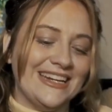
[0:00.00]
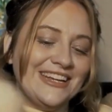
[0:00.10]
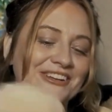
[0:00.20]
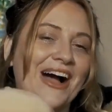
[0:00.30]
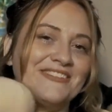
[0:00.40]

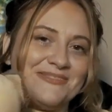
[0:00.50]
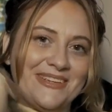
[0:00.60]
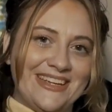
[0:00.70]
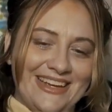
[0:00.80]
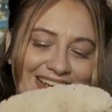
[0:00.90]
You don't have
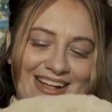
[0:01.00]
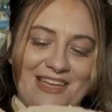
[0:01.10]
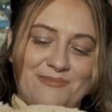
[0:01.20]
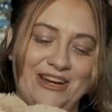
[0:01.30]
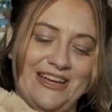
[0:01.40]
to
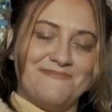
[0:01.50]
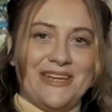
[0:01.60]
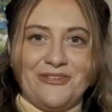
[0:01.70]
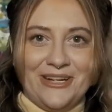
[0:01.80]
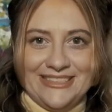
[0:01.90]
bring a
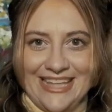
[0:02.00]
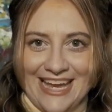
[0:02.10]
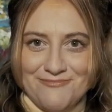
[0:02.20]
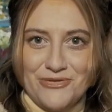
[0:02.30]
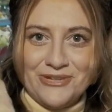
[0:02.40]
big one
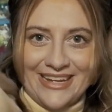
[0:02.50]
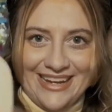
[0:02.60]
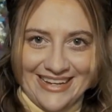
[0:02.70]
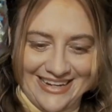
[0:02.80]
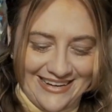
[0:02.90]
like
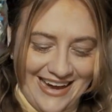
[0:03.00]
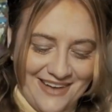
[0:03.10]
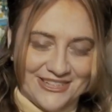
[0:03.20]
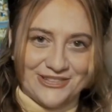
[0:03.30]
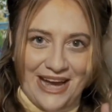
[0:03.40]
Monica here. I
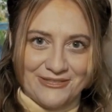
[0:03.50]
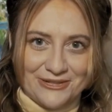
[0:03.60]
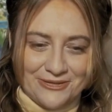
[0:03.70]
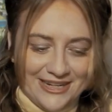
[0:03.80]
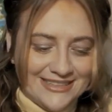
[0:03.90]
have a
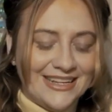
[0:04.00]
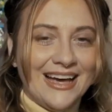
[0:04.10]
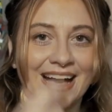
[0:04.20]
travel one.